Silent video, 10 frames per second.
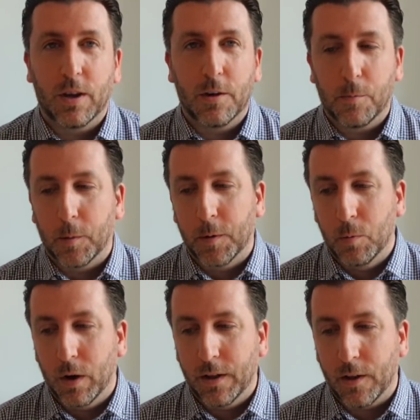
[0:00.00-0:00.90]
It'll probably be
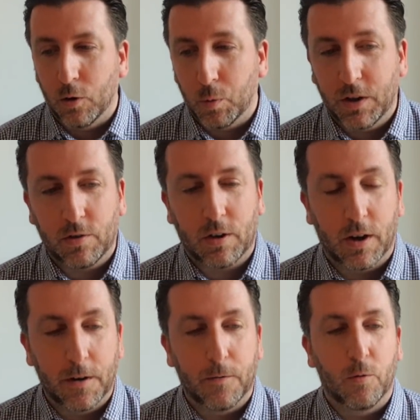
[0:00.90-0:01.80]
one of those we just
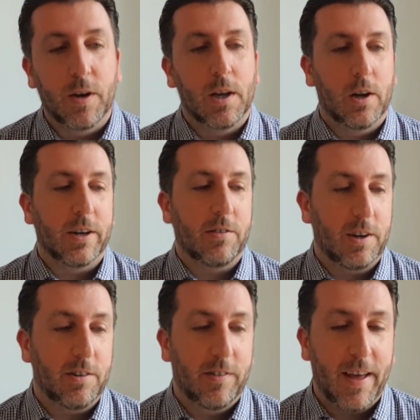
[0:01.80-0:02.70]
kind of realise
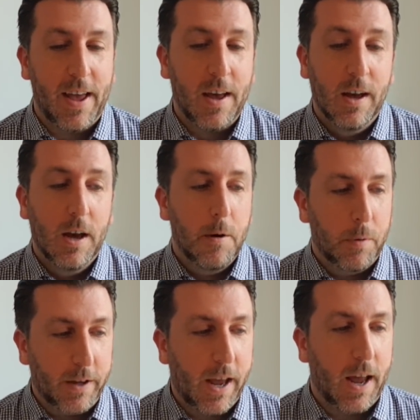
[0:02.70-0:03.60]
he's there.
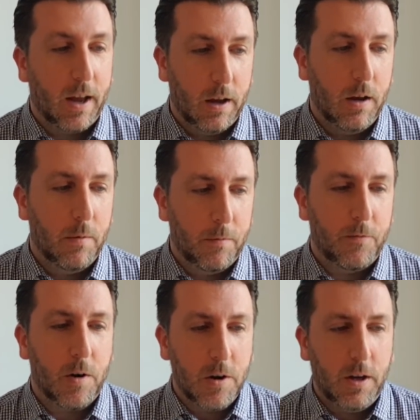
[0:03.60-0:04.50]
But yeah,
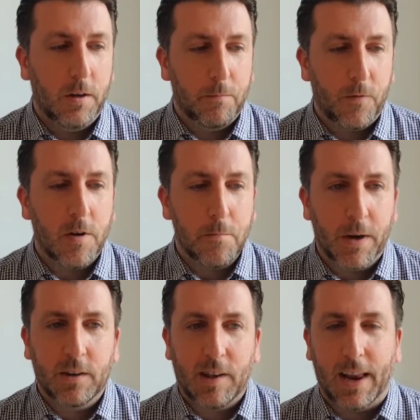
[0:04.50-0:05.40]
very, very
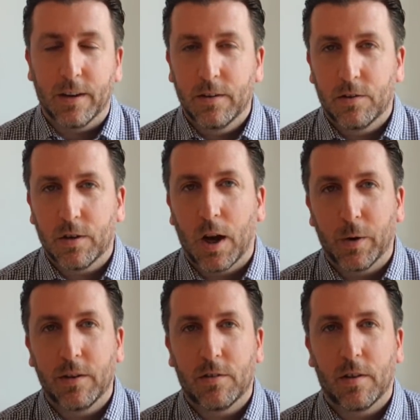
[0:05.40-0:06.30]
big talent to go
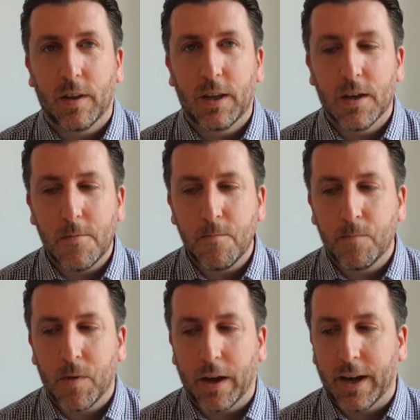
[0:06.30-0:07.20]
into
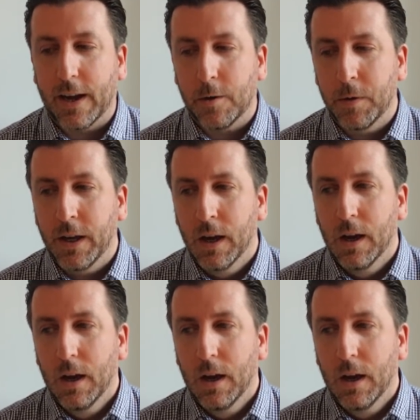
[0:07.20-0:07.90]
the academy.